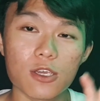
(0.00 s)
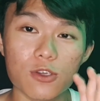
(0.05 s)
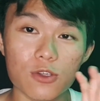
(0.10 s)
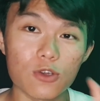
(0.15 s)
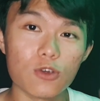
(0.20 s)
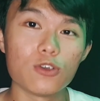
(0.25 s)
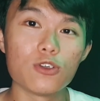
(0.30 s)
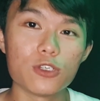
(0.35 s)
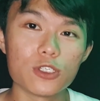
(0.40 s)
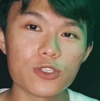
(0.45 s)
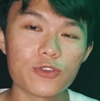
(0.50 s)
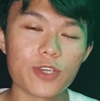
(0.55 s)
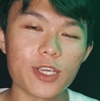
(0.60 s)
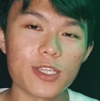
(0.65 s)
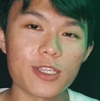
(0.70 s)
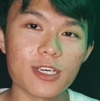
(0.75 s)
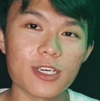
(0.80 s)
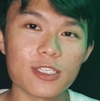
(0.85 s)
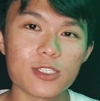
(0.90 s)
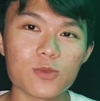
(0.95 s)
You know those
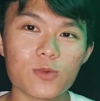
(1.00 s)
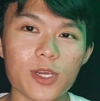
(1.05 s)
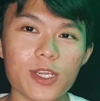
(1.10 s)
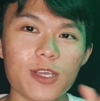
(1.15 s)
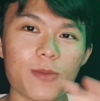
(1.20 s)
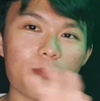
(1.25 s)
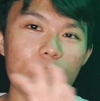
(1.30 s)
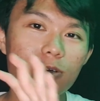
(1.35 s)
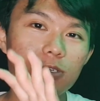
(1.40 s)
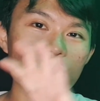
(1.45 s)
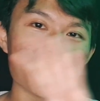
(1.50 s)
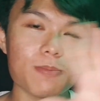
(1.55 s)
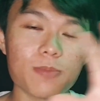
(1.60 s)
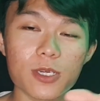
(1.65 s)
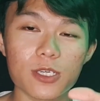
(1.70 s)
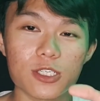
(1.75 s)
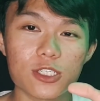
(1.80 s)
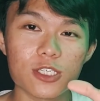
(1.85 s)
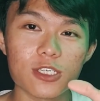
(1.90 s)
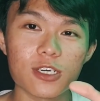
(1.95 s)
creators where they post a
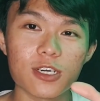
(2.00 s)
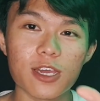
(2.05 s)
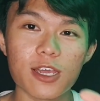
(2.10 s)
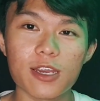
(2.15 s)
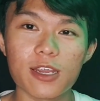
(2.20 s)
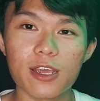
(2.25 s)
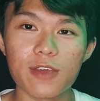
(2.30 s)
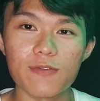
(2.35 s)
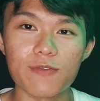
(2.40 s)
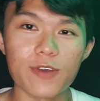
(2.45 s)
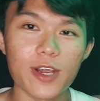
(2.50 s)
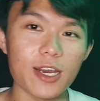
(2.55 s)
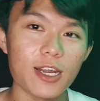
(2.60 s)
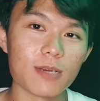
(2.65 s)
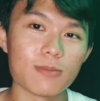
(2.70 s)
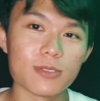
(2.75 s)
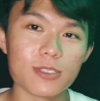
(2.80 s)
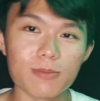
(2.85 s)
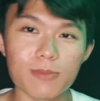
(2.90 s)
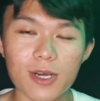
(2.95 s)
picture and have
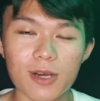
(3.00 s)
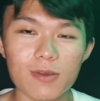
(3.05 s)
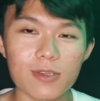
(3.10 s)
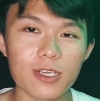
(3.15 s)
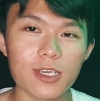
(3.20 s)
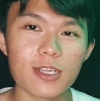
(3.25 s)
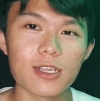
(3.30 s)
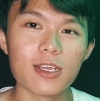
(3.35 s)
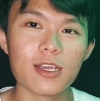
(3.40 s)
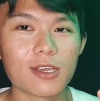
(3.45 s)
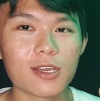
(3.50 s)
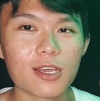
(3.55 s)
write-ups about it?